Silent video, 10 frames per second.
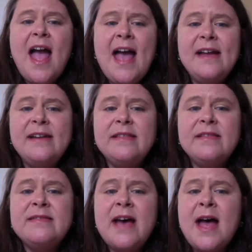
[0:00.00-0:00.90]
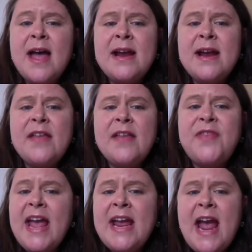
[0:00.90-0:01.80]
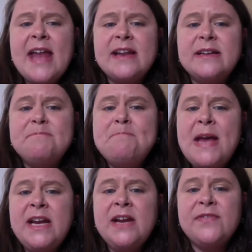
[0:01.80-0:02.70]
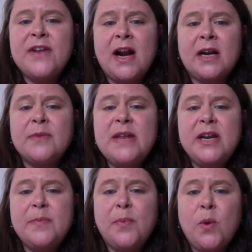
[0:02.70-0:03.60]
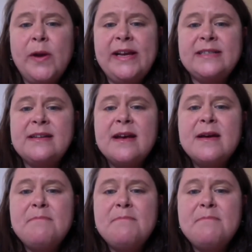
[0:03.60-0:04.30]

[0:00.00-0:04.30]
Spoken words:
and they and many of their committed employees